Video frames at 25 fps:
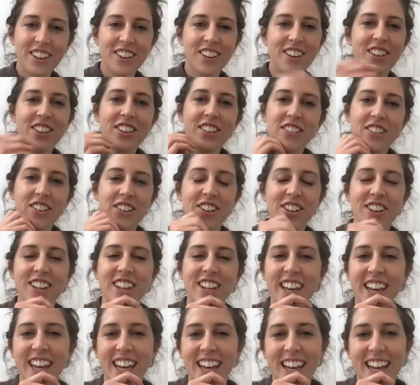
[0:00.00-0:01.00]
go through.
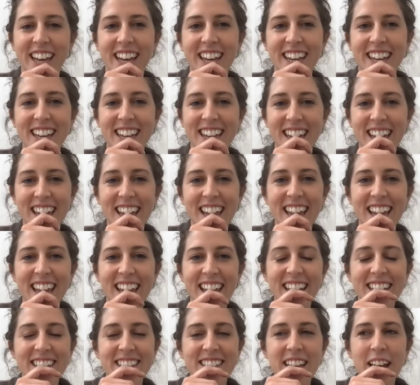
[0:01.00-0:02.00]

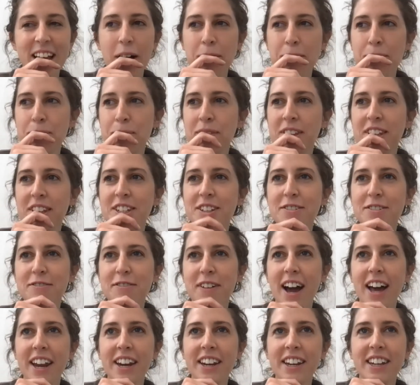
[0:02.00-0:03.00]
It's do you
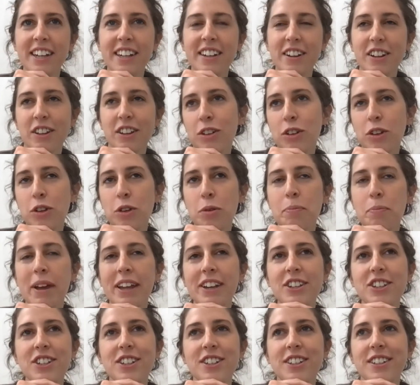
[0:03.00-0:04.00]
find it, you
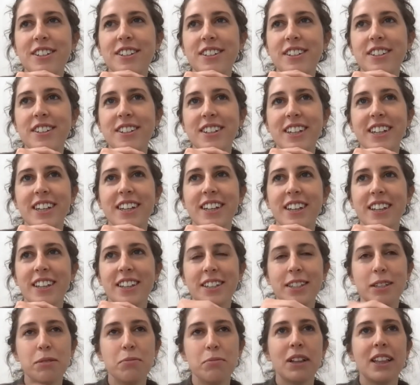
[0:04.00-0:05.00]
mentioned
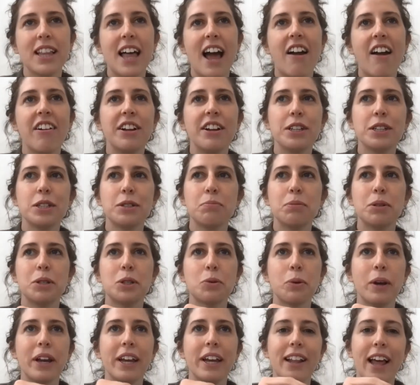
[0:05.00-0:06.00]
similarities
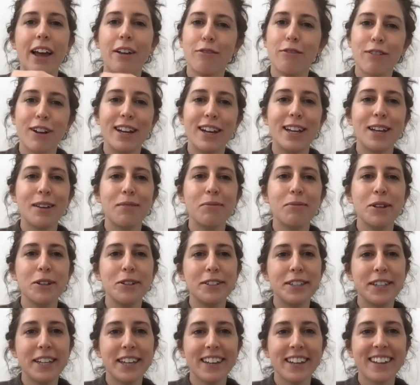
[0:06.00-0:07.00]
between like reading
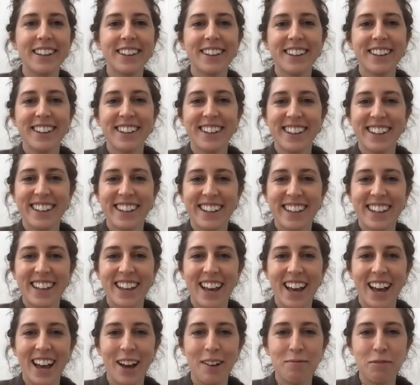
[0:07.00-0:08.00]
music
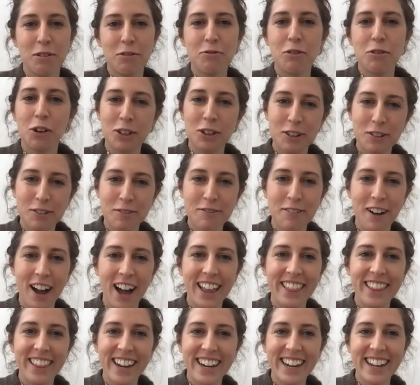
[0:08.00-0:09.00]
before. Do you
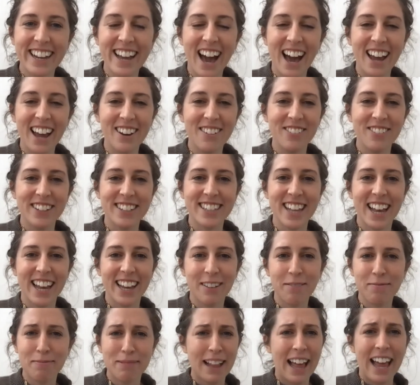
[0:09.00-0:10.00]
find that it kind of is
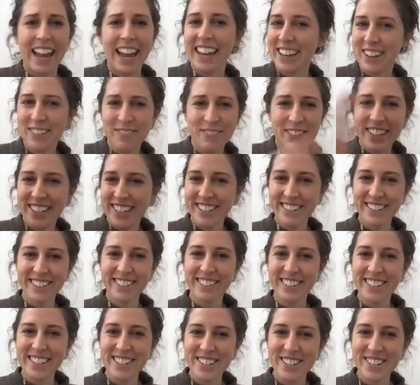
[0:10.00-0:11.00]
like playing a
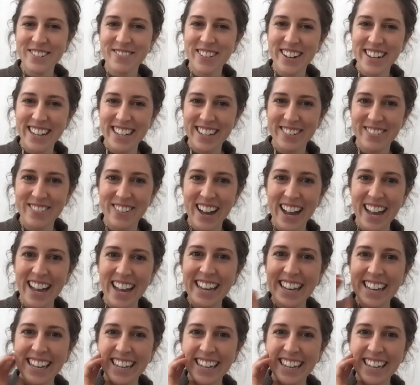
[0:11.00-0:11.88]
musical instrument in a way?